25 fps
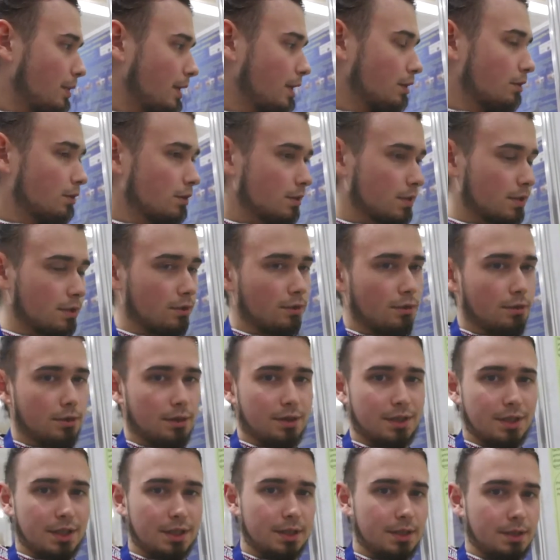we
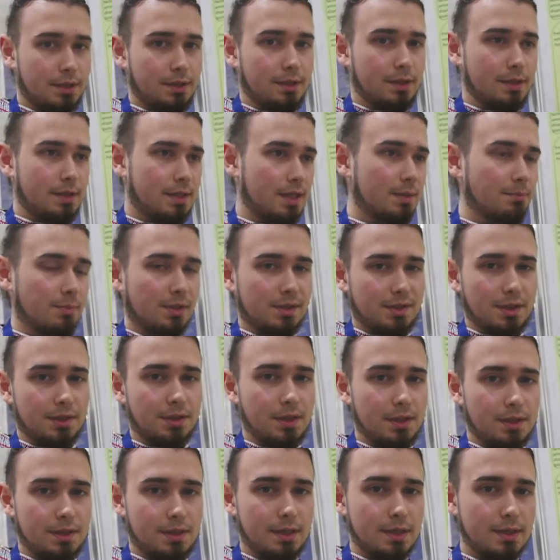also did uh, simple
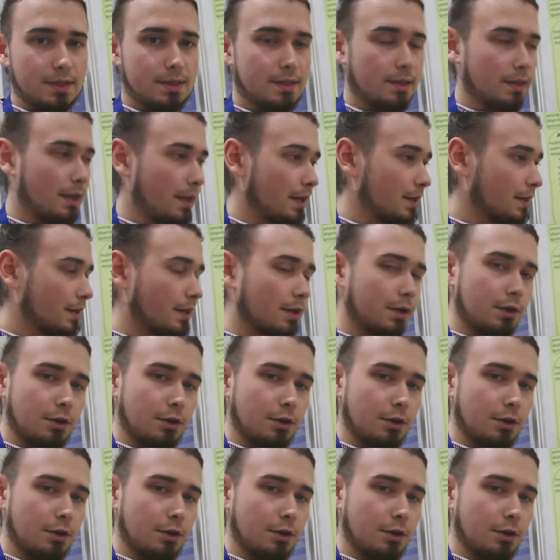statistics like